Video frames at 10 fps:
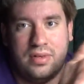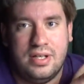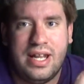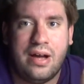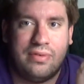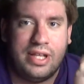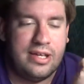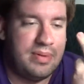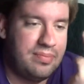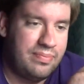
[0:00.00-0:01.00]
Not really,
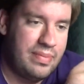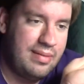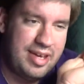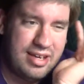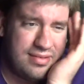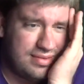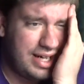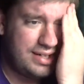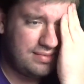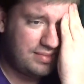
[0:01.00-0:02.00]
but maybe.
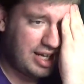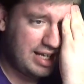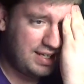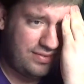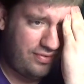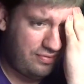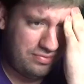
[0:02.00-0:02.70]
Kind of.